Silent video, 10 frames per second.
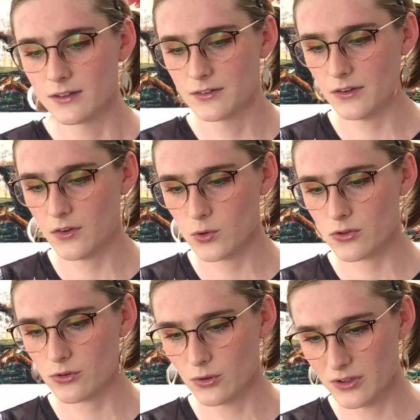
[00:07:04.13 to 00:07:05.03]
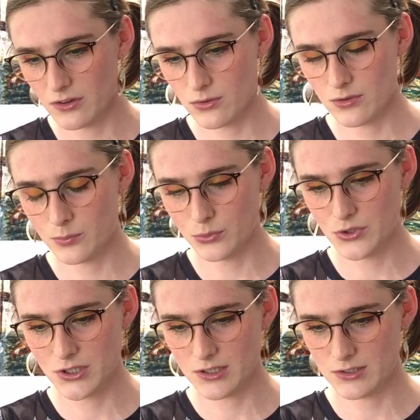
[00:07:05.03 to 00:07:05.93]
So you're scrolling through the
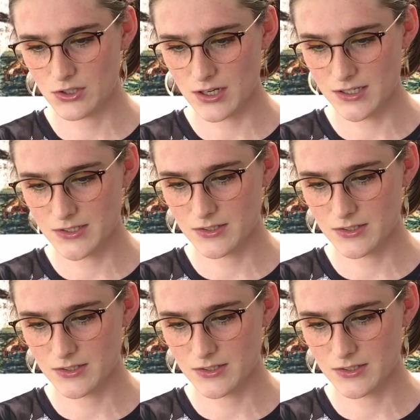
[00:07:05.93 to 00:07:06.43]
bullshit and Chase